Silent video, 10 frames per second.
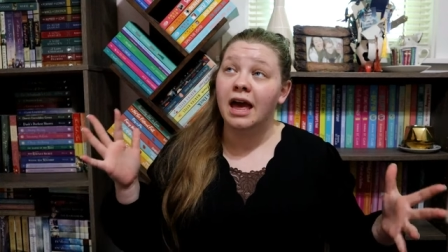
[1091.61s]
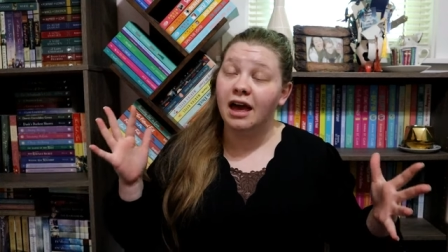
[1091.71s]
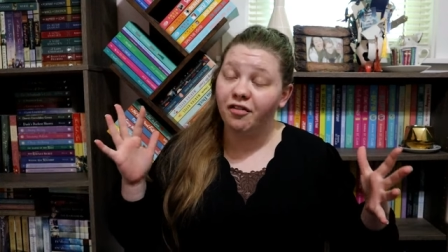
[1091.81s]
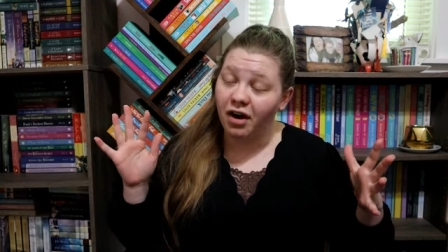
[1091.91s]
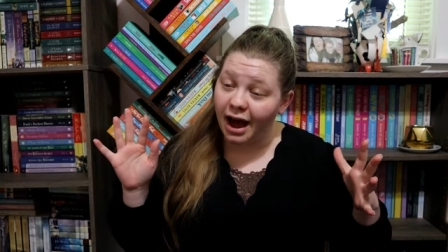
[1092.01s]

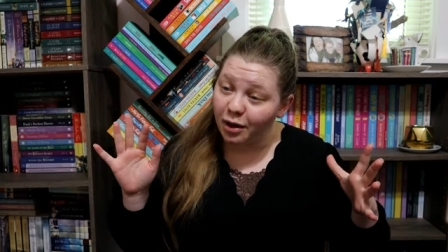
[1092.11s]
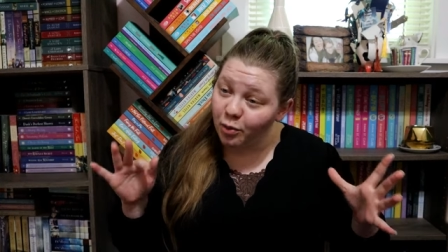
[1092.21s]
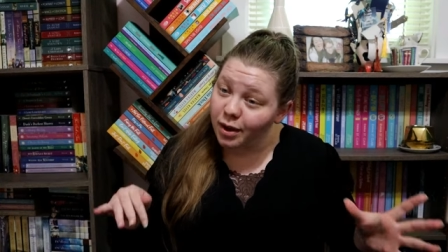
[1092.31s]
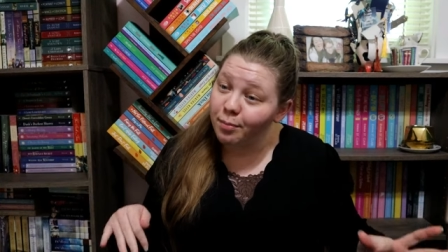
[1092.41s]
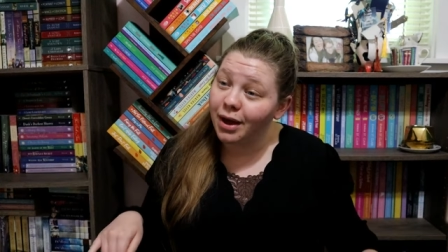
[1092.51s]
if I
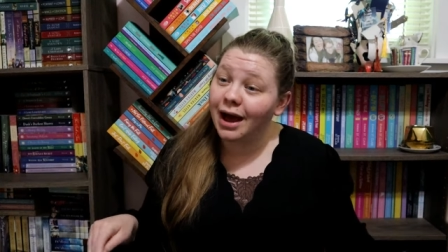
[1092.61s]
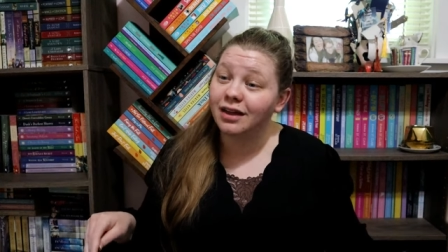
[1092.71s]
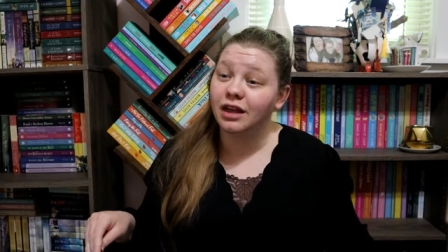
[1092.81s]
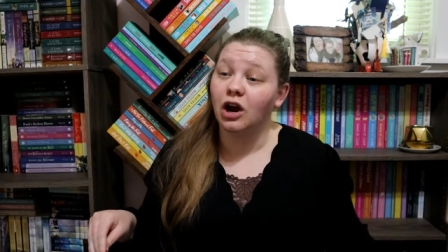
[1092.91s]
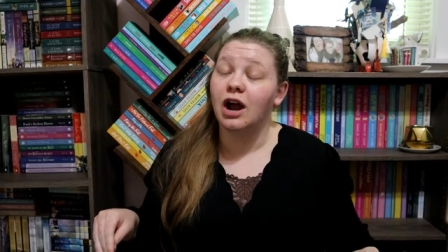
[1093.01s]
went
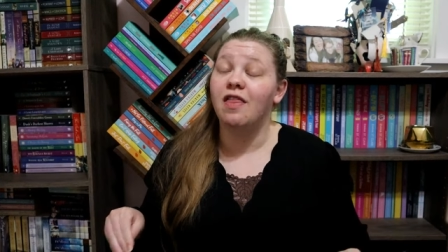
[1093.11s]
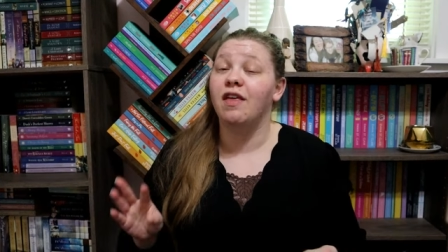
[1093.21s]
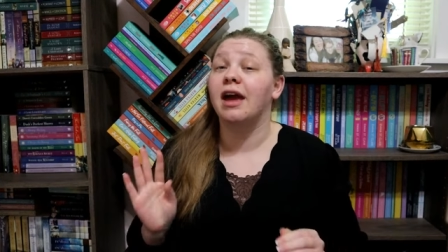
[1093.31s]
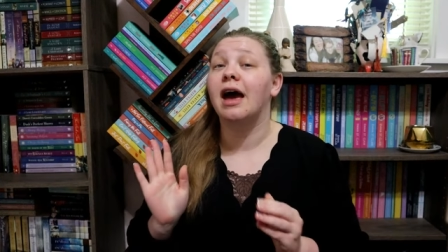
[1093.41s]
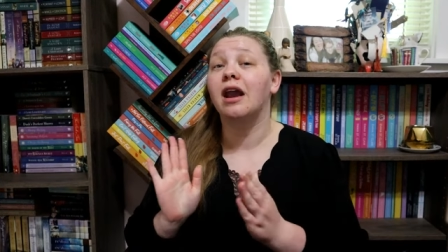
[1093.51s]
back there and
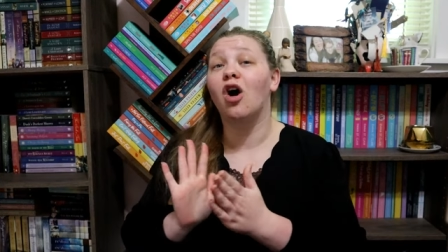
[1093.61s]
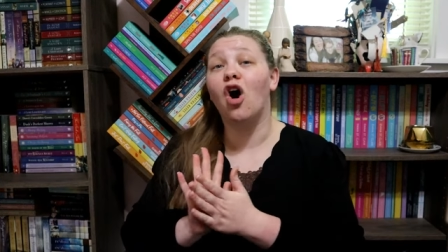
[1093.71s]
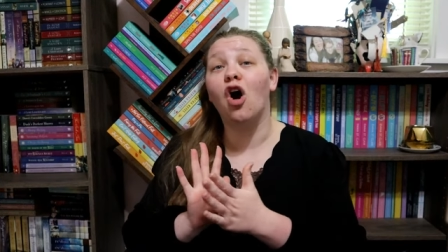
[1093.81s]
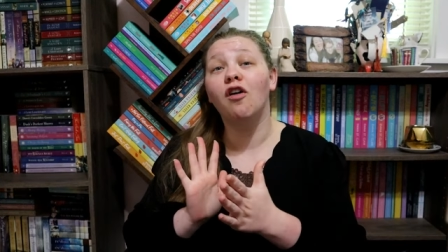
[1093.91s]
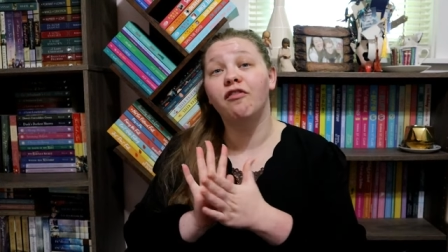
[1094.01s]
they had
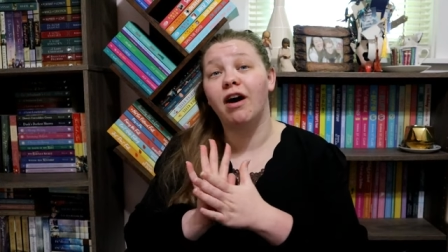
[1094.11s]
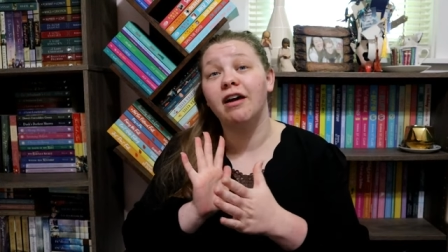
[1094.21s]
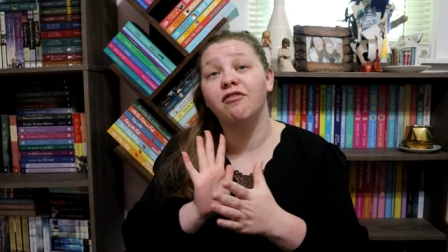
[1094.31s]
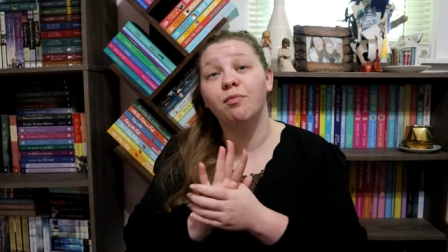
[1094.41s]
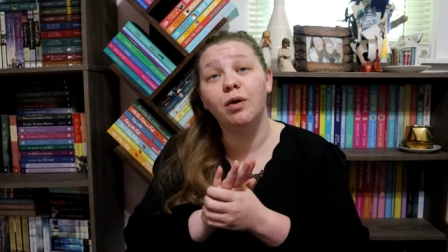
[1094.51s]
all
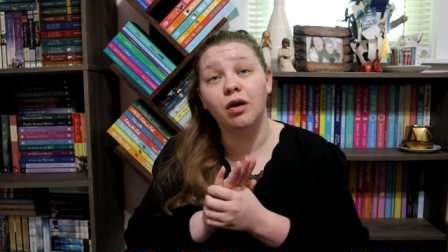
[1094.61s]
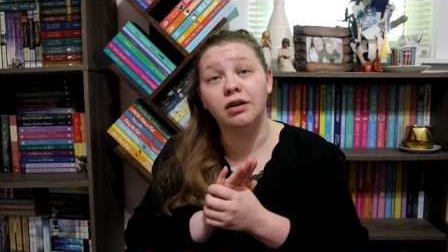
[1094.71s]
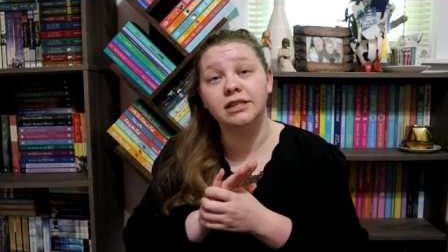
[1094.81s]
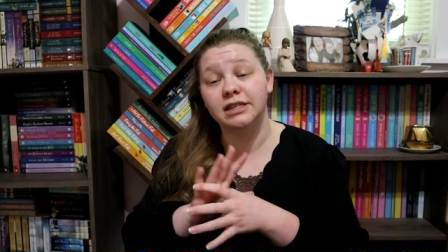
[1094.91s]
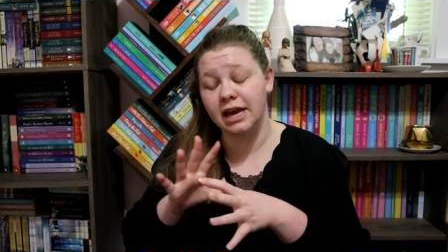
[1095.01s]
five
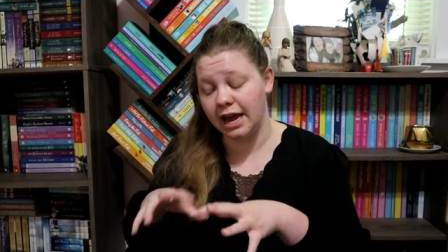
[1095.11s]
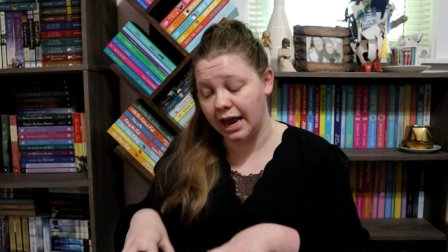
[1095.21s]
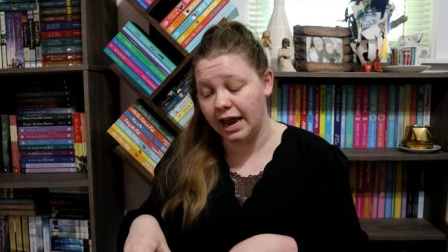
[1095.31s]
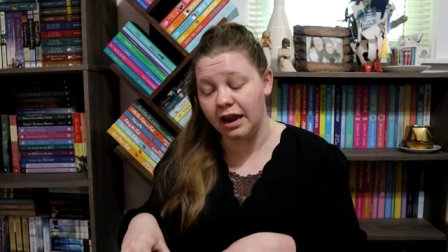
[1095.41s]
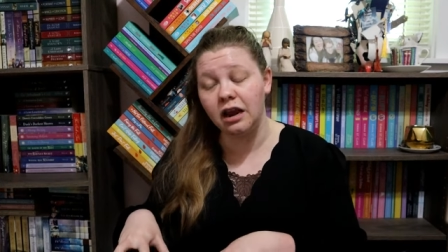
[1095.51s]
books
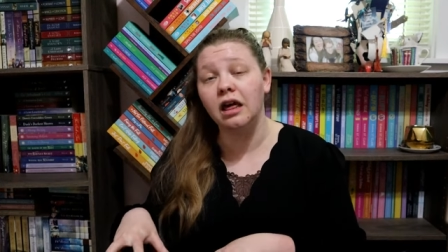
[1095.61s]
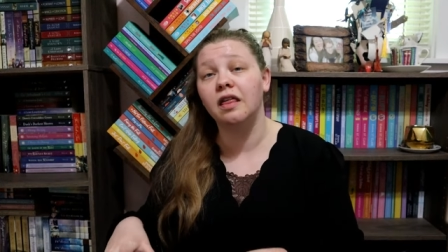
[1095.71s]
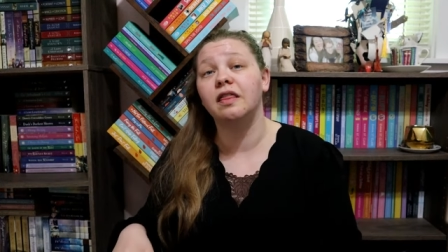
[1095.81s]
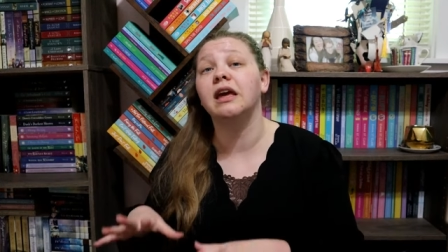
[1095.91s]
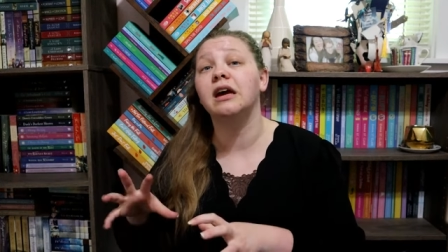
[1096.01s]
in
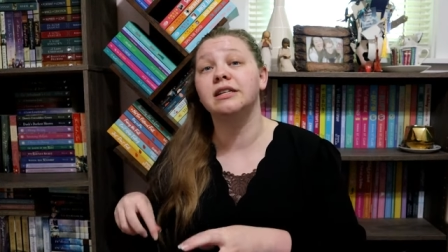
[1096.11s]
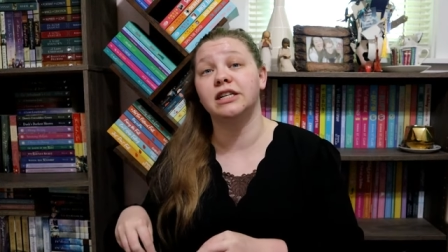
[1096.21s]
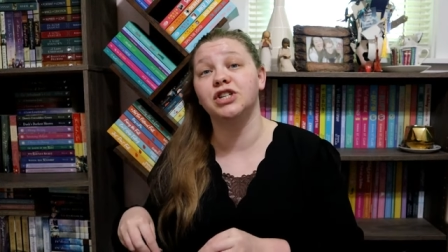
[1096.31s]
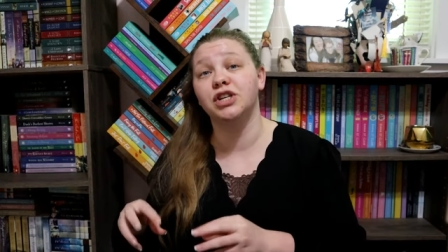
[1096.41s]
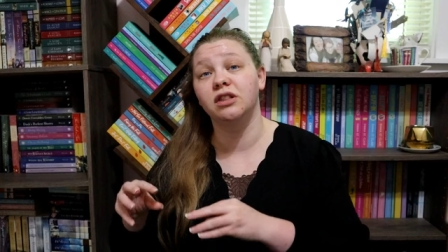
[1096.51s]
the
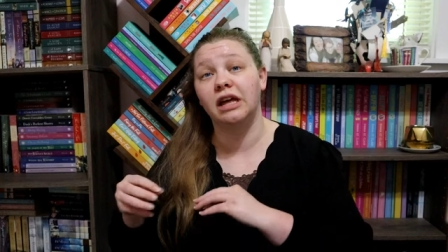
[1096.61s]
edition,